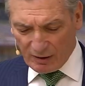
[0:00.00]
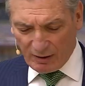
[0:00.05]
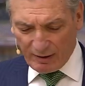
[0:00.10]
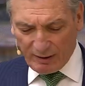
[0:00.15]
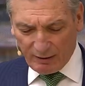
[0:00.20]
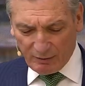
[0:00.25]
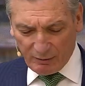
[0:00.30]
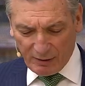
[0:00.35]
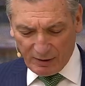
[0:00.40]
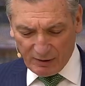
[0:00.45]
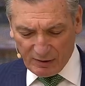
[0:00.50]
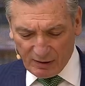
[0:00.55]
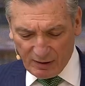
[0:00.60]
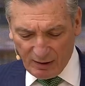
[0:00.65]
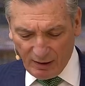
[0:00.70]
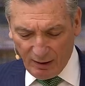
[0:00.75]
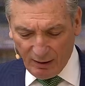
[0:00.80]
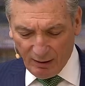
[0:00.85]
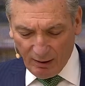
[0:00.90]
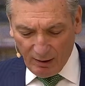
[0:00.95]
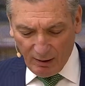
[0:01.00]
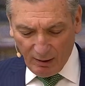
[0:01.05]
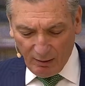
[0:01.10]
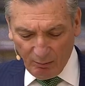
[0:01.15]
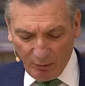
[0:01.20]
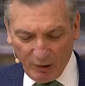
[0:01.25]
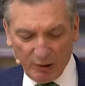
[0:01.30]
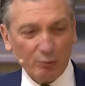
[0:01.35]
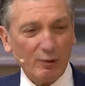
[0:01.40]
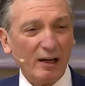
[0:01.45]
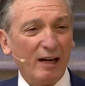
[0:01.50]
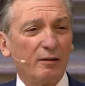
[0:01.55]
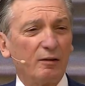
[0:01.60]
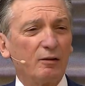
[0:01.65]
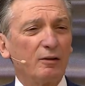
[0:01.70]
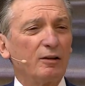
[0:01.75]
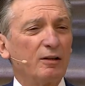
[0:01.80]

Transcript: electricity, but rather